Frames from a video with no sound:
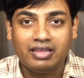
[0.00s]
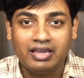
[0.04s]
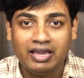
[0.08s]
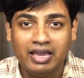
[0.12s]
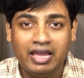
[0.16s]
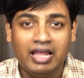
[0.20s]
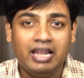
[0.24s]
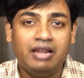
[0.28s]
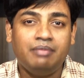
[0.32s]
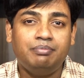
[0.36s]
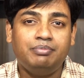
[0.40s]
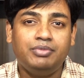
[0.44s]

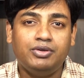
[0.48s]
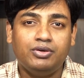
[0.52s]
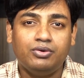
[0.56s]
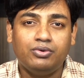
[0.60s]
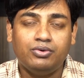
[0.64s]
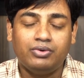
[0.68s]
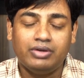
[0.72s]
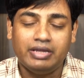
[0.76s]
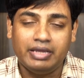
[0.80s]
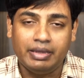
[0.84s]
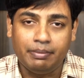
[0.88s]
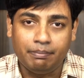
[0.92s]
help
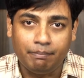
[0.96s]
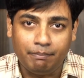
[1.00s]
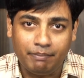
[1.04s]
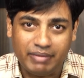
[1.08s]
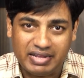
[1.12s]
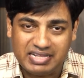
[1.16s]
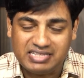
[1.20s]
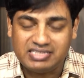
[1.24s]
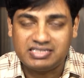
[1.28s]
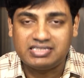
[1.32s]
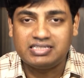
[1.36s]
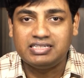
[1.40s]
you
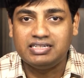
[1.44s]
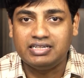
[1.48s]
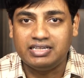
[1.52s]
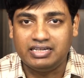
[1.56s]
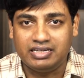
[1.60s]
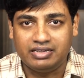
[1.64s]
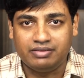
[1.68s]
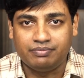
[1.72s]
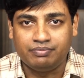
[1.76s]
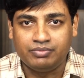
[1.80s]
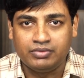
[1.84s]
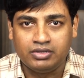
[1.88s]

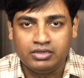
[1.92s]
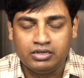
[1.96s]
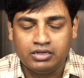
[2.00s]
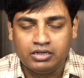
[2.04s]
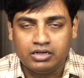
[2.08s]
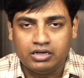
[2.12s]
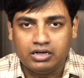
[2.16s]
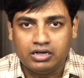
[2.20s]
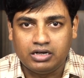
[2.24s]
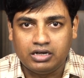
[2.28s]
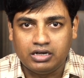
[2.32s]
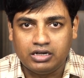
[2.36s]
immensely
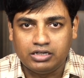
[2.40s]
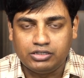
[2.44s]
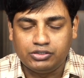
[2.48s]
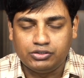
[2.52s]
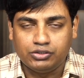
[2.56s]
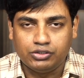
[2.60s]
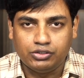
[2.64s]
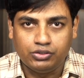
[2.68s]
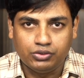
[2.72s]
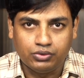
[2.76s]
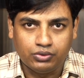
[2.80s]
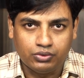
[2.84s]

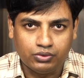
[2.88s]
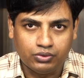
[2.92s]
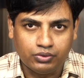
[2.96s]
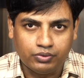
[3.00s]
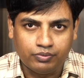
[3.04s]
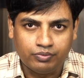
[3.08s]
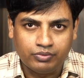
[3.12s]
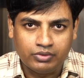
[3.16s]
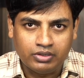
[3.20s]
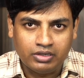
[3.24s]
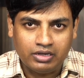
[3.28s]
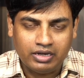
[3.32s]
to
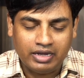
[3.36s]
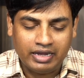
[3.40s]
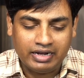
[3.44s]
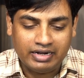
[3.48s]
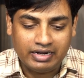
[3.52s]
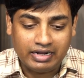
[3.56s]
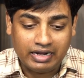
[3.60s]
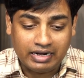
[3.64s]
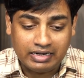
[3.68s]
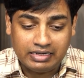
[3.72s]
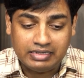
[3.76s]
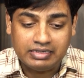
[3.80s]
do
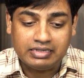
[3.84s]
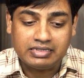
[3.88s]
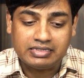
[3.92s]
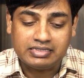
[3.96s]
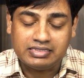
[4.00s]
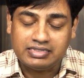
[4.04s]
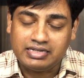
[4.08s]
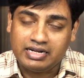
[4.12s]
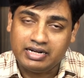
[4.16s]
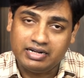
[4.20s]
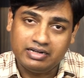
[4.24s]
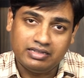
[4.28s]
and
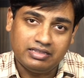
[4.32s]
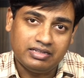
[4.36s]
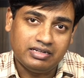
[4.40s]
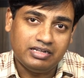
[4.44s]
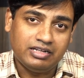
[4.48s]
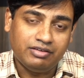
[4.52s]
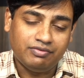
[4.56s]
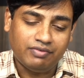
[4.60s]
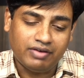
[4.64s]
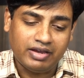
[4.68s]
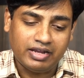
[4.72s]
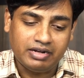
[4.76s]
understand the
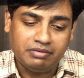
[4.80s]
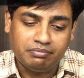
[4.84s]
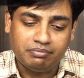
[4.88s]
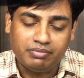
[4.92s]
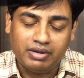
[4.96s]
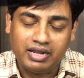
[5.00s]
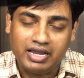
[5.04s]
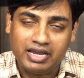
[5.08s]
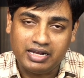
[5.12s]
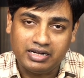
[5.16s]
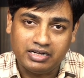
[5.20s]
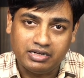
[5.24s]
divine
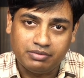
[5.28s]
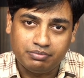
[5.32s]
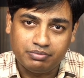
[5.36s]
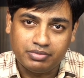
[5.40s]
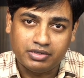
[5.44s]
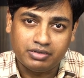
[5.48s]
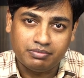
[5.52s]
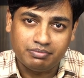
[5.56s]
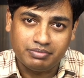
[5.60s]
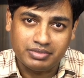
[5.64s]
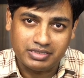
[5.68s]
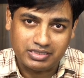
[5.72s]
plan and
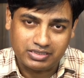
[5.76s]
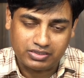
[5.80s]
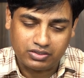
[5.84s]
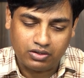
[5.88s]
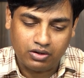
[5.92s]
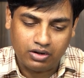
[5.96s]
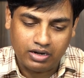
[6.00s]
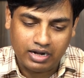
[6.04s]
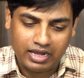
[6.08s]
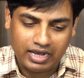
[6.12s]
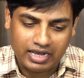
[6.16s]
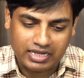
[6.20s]
purpose
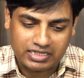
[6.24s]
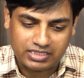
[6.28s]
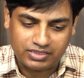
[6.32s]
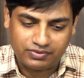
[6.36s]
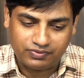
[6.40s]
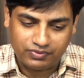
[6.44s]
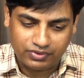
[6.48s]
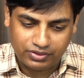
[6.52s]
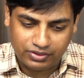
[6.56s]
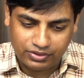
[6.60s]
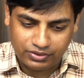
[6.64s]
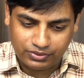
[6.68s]
God has
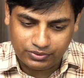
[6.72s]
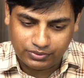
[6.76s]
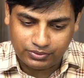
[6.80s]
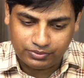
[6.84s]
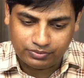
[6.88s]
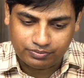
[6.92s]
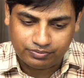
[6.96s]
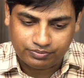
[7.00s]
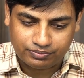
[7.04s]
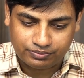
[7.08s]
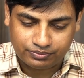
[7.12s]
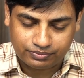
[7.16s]
for
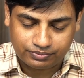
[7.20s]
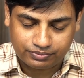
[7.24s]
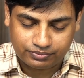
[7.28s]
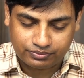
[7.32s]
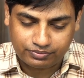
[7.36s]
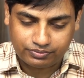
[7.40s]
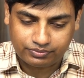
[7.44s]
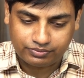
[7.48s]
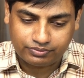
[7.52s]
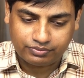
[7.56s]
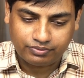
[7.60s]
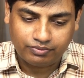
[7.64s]
you.
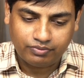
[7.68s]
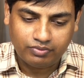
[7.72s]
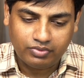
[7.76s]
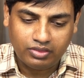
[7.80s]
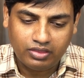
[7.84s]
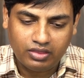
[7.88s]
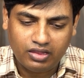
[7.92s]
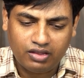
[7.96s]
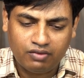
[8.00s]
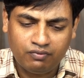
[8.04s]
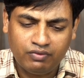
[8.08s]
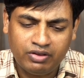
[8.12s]

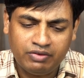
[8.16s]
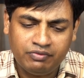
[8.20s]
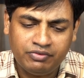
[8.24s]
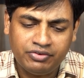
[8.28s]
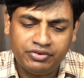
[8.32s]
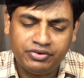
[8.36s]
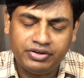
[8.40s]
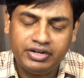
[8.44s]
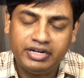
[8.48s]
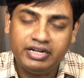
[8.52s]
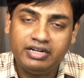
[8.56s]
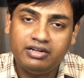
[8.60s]
When
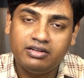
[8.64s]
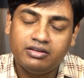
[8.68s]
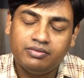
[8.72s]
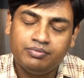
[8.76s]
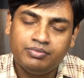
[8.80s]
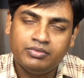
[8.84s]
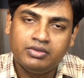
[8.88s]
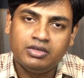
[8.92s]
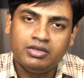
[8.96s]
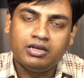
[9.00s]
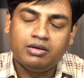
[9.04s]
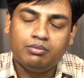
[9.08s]
we read
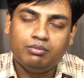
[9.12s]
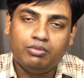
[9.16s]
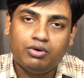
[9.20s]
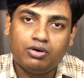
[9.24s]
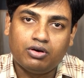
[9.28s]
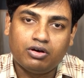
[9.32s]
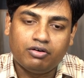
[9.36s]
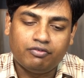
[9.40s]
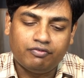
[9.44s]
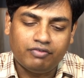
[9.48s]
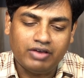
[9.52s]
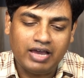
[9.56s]

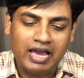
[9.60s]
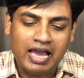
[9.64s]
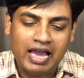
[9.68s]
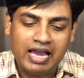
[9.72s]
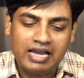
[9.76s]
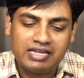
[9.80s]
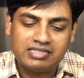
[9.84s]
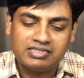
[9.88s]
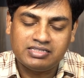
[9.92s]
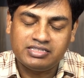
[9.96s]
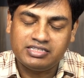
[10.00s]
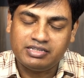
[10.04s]
book of
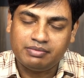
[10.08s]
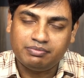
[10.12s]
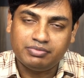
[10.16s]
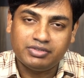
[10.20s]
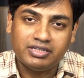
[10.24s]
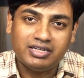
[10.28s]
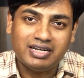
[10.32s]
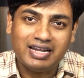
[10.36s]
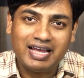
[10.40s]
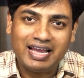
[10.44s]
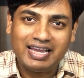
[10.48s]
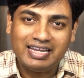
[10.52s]
Acts
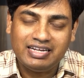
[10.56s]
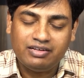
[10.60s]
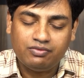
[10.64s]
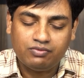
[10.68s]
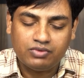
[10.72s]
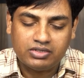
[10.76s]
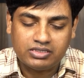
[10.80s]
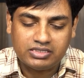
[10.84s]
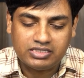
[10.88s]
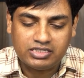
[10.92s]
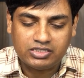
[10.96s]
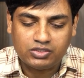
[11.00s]
chapter 9
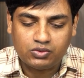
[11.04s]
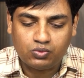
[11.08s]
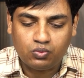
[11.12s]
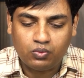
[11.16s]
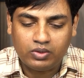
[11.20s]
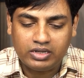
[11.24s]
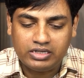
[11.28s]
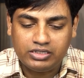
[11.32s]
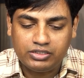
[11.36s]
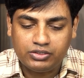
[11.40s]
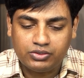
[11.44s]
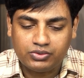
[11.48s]
verses
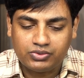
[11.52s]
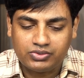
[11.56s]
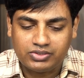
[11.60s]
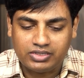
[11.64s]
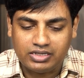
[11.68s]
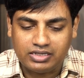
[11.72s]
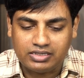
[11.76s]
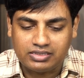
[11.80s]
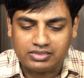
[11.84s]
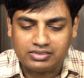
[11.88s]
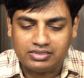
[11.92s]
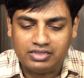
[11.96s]
1 to
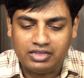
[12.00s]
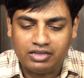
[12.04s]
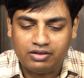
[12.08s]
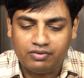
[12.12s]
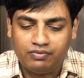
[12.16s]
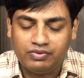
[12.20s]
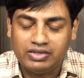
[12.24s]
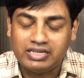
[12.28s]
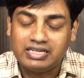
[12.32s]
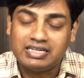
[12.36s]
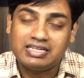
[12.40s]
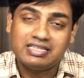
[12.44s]
6, there
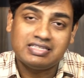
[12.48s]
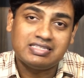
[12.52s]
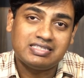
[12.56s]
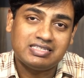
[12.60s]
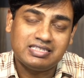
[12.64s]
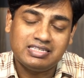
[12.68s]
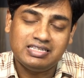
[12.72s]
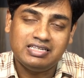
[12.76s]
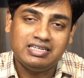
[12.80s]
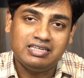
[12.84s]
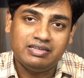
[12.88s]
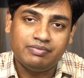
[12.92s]
we can
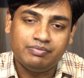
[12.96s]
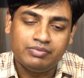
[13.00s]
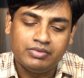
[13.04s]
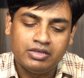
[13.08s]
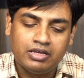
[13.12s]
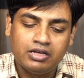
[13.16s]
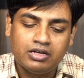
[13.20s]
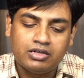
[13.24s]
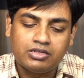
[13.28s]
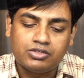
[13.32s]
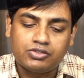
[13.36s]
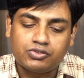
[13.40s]
see
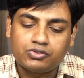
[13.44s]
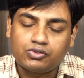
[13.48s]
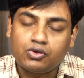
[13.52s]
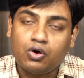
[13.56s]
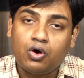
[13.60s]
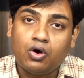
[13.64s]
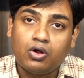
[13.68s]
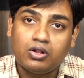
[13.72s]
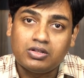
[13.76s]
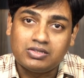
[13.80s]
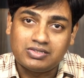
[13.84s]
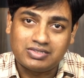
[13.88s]

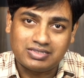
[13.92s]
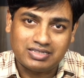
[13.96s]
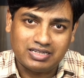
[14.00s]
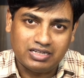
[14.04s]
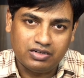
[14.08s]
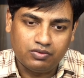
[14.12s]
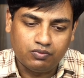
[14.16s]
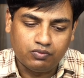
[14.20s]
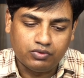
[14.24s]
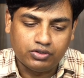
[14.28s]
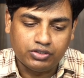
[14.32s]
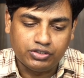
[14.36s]
Saul's
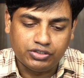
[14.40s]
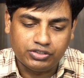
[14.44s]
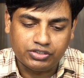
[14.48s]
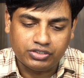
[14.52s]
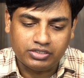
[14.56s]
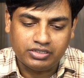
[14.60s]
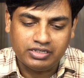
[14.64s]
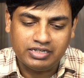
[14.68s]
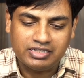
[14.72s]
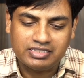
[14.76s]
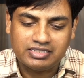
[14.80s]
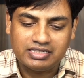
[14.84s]

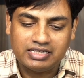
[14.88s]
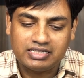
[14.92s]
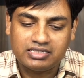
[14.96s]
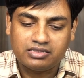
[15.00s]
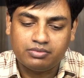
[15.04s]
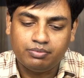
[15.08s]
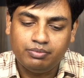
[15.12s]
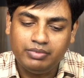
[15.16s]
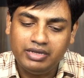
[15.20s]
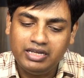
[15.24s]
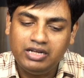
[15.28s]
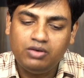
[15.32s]
conversion. It
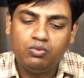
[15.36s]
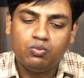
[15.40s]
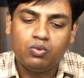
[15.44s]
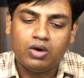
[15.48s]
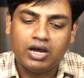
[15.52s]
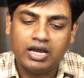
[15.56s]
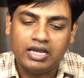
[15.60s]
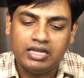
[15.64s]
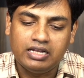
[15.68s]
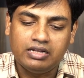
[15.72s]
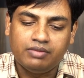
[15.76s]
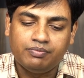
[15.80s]
says,
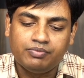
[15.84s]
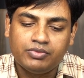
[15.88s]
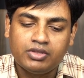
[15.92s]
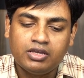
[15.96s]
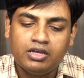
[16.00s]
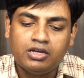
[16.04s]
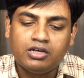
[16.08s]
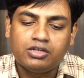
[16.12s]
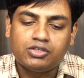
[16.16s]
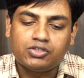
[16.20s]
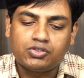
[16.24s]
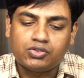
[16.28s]
meanwhile,
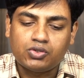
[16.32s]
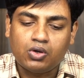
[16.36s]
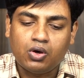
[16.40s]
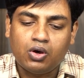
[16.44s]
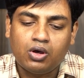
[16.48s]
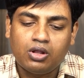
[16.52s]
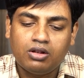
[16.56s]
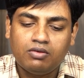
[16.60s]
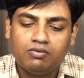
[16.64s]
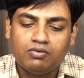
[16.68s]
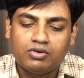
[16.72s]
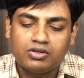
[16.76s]

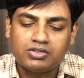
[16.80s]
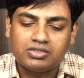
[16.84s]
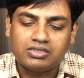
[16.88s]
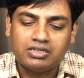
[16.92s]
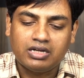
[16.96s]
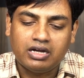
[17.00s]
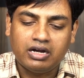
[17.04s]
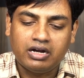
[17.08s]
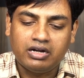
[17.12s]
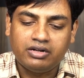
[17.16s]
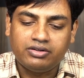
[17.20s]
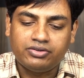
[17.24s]
Saul
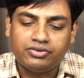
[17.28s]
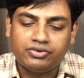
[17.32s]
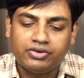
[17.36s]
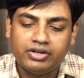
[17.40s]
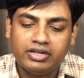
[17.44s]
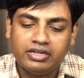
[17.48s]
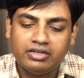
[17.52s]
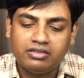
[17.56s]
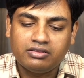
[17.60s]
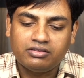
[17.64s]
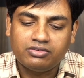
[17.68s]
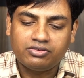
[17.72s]
was
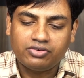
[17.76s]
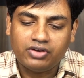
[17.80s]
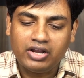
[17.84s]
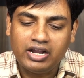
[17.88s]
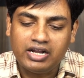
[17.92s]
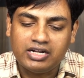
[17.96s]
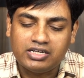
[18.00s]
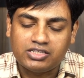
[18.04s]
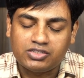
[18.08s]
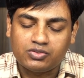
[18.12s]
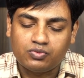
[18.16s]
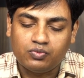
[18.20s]
uttering
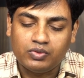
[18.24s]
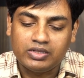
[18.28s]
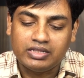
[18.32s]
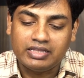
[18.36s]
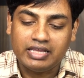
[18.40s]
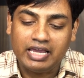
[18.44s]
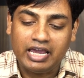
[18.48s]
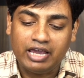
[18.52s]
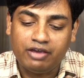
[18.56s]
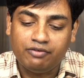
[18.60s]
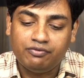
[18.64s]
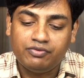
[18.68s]
threats
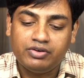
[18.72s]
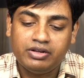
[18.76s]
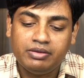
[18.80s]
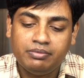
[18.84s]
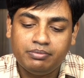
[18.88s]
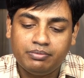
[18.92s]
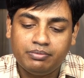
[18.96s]
with every